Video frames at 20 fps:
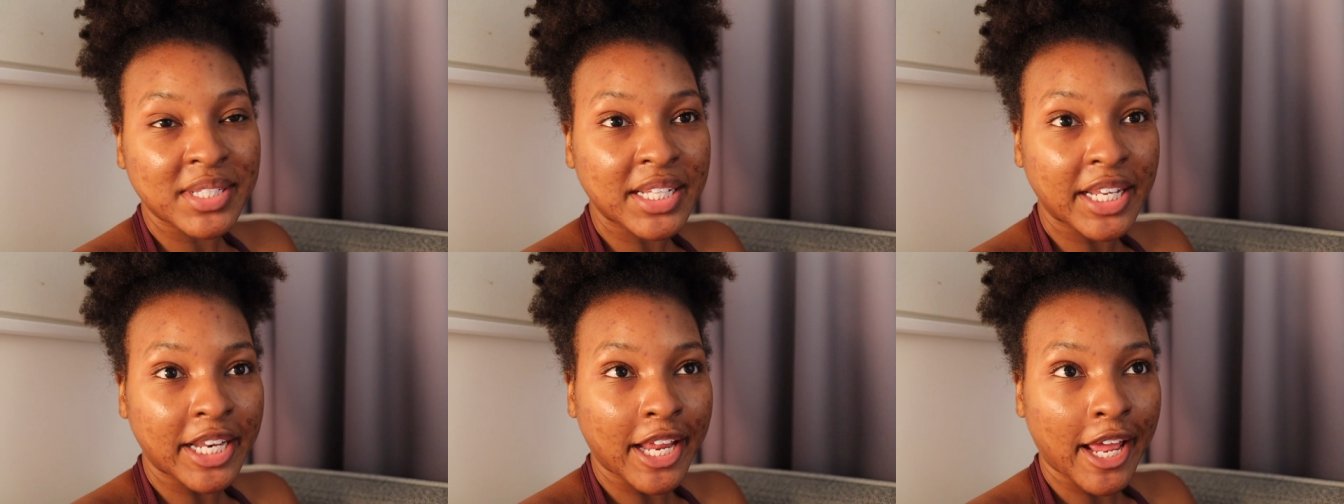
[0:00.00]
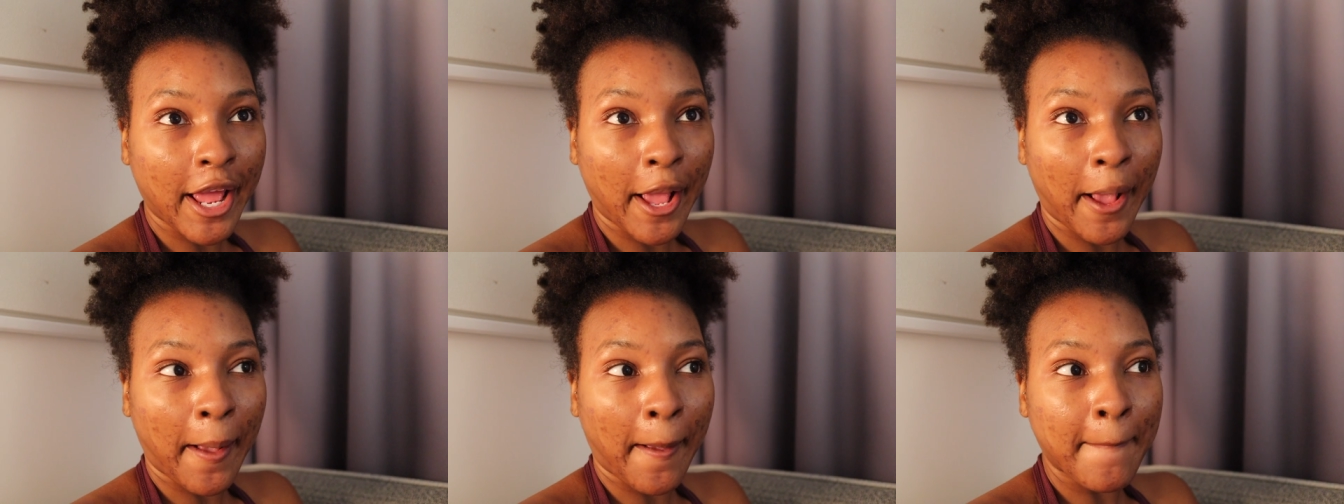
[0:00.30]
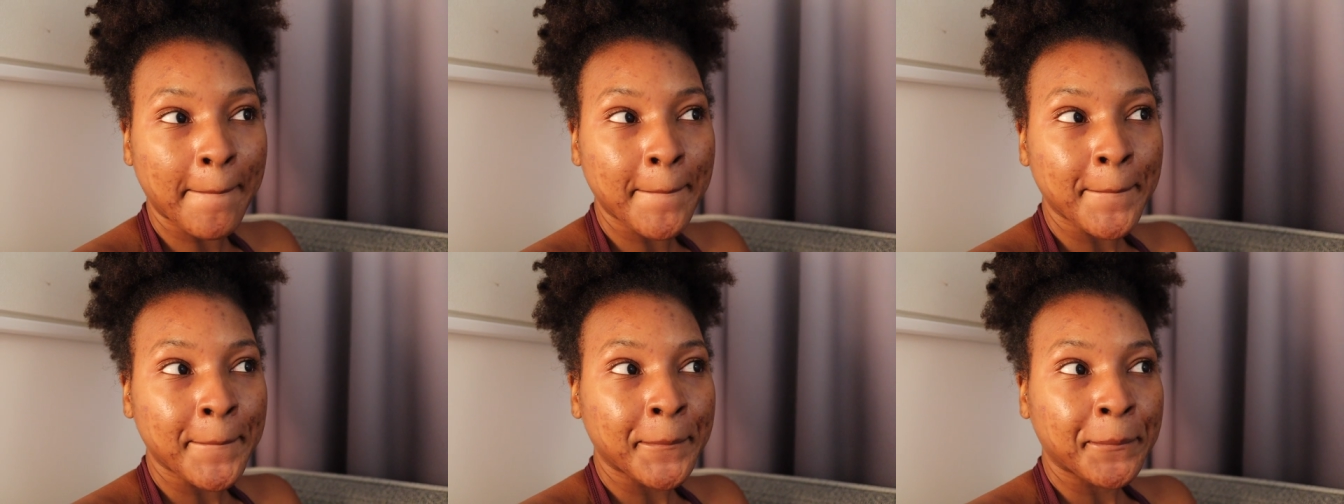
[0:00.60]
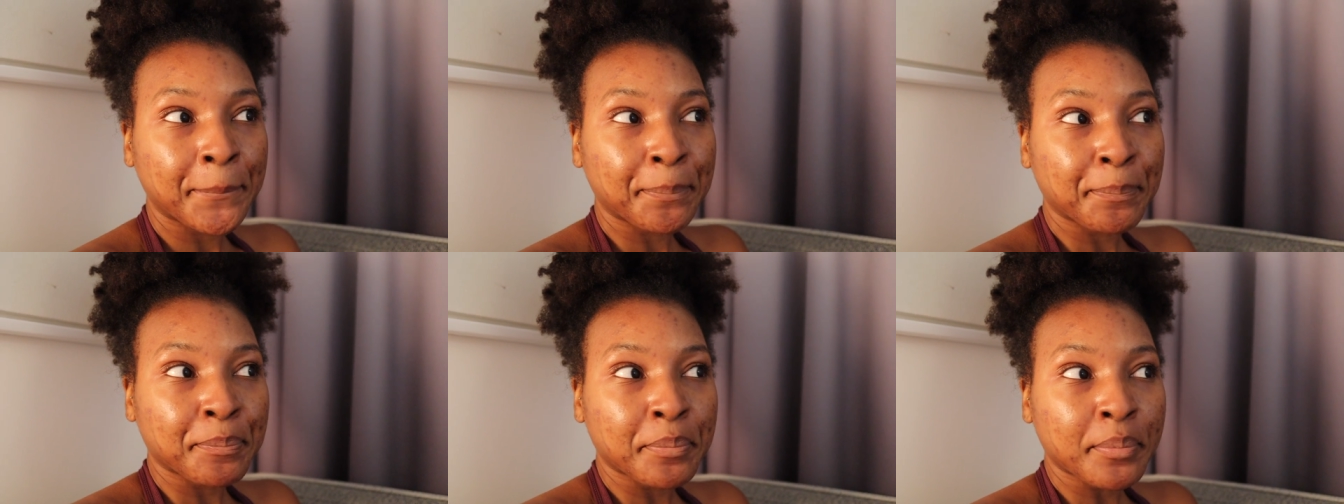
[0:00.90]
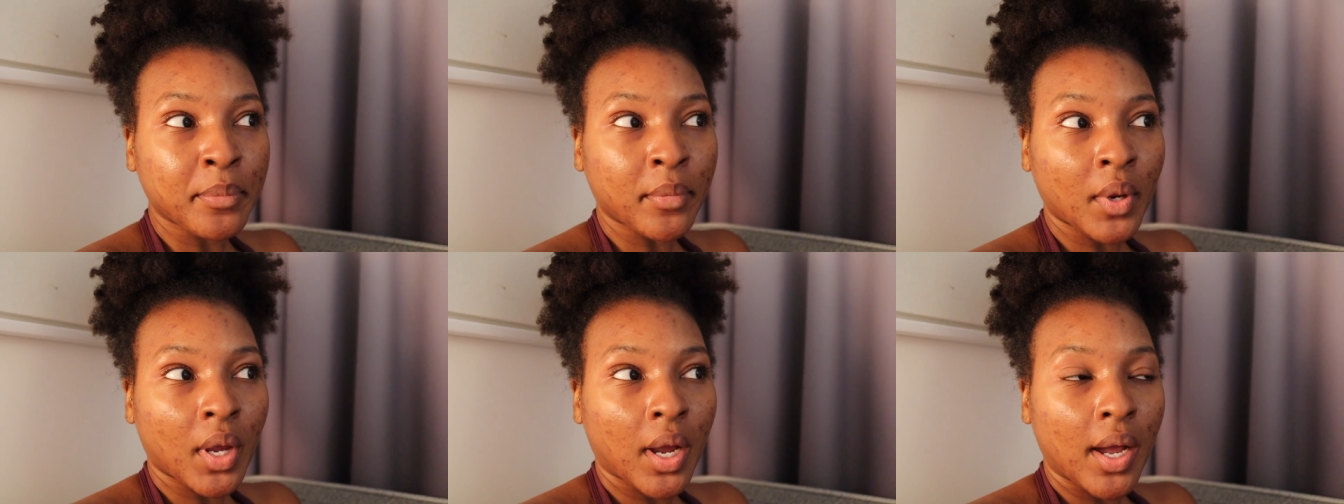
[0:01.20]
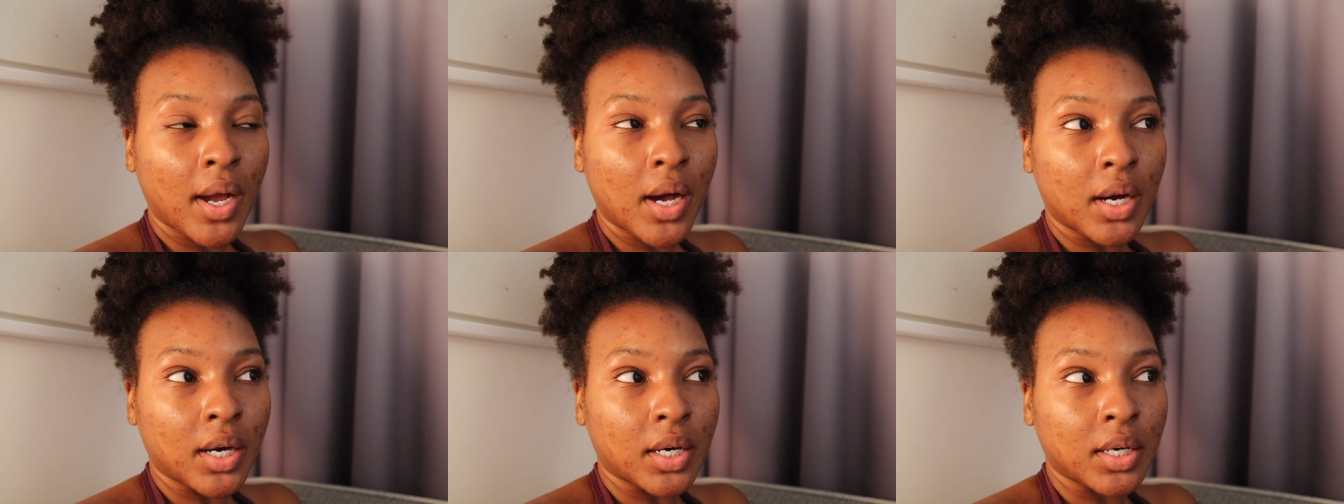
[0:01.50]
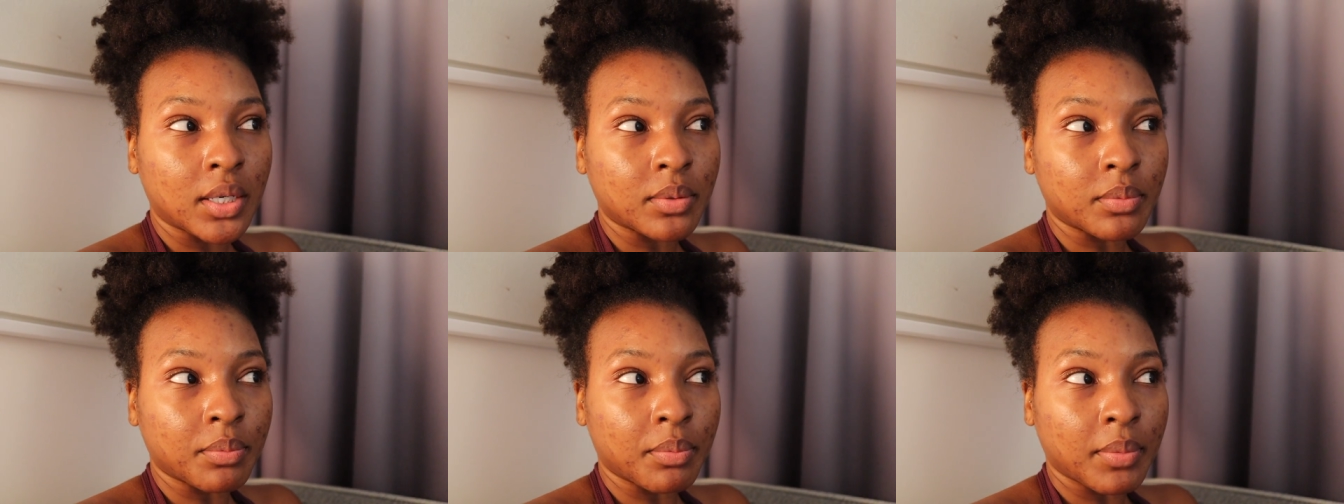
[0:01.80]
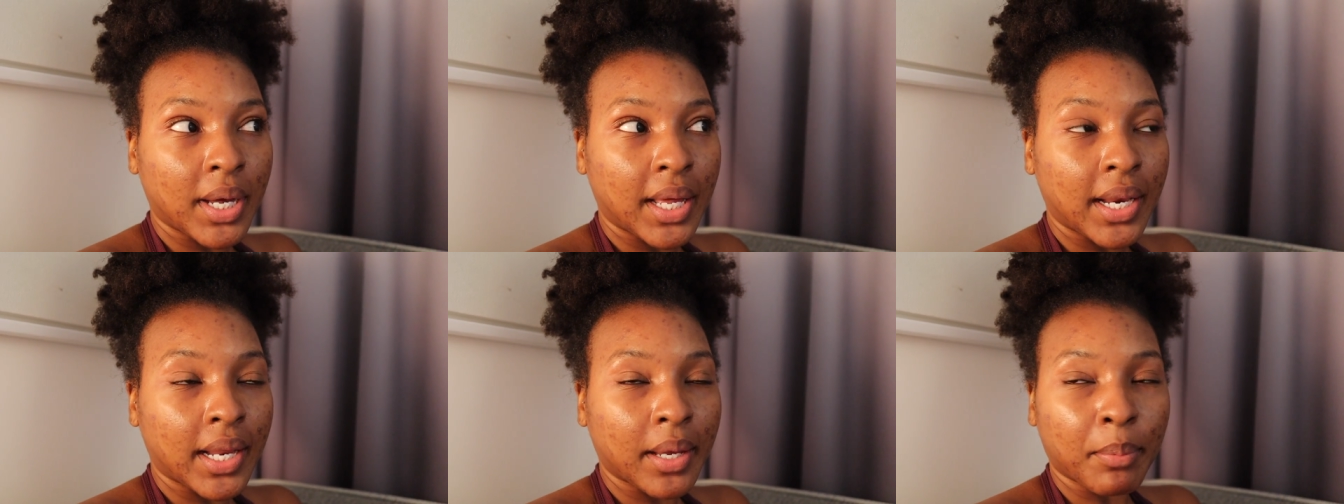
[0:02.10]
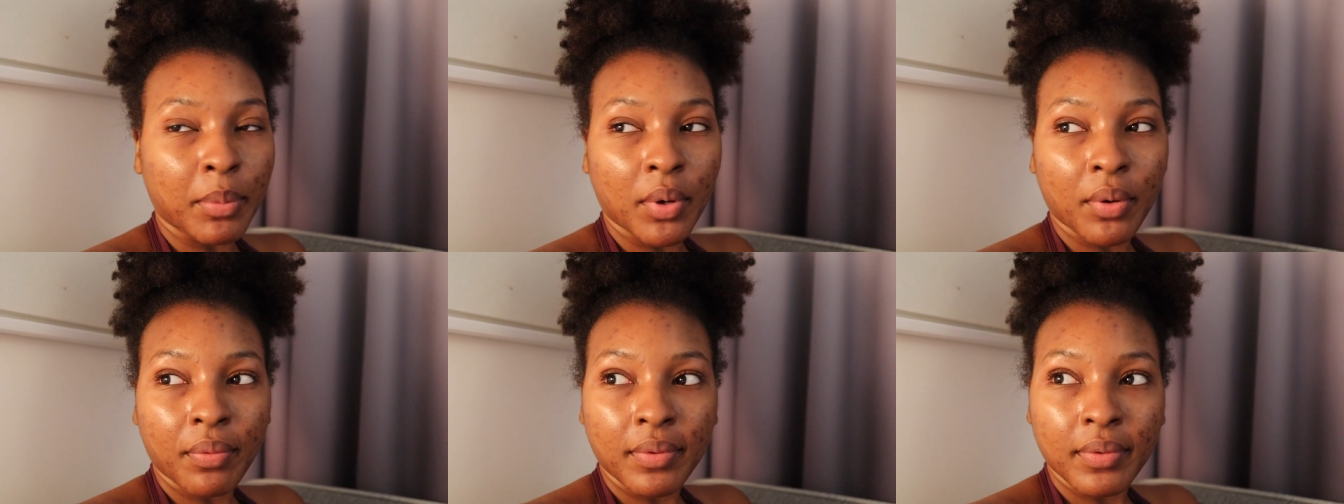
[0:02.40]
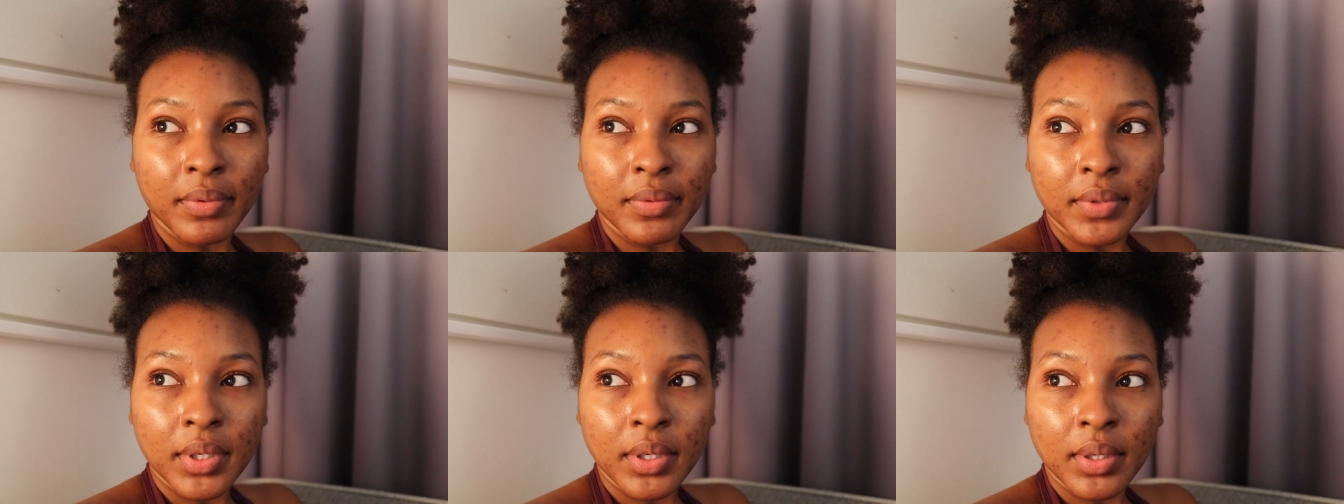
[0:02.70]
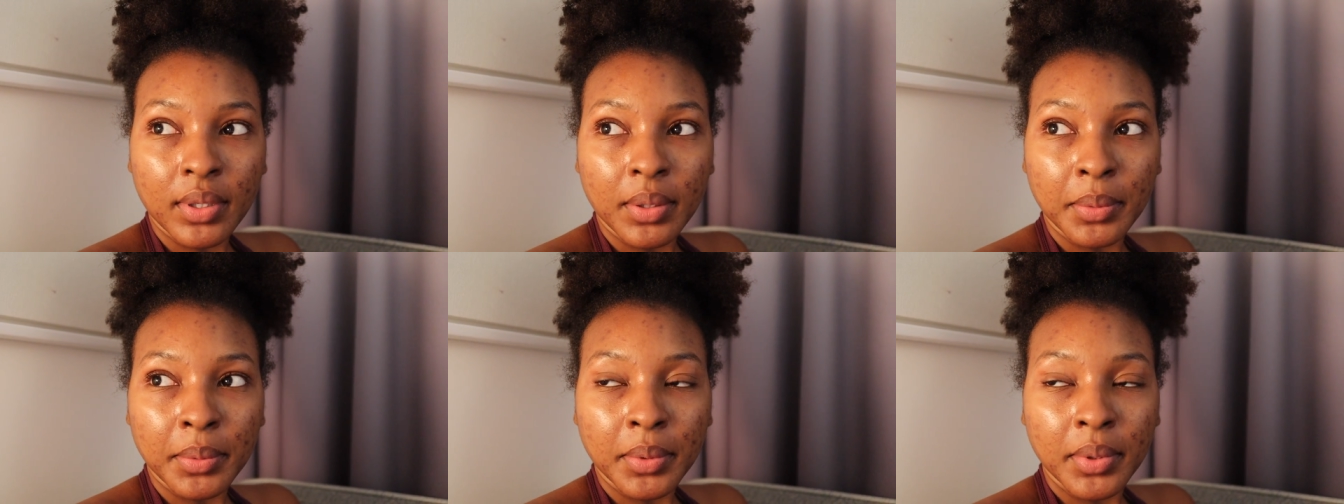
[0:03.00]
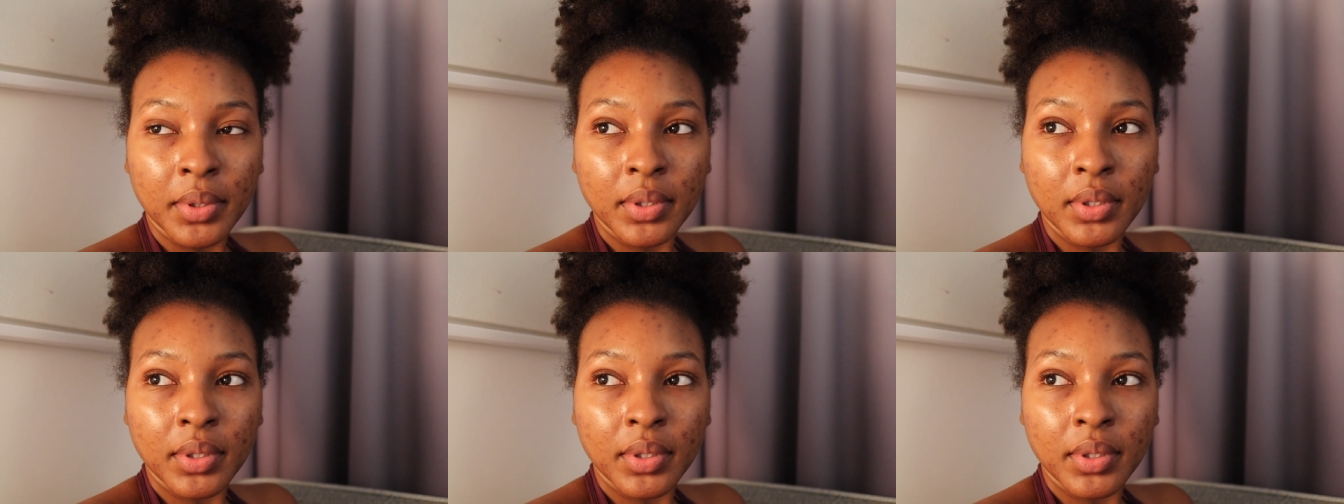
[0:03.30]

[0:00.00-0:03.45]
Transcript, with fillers: today. Um, I like both of them.